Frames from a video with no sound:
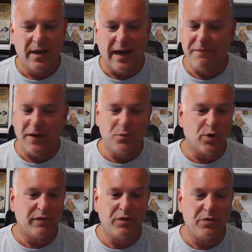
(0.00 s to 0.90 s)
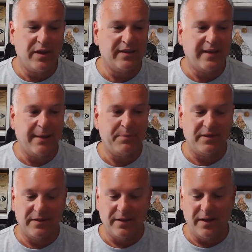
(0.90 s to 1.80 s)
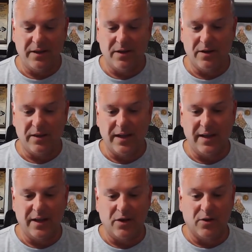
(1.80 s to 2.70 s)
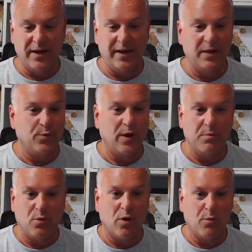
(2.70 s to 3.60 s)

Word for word: I find one of 2 things happen. Either they get greedy and want more,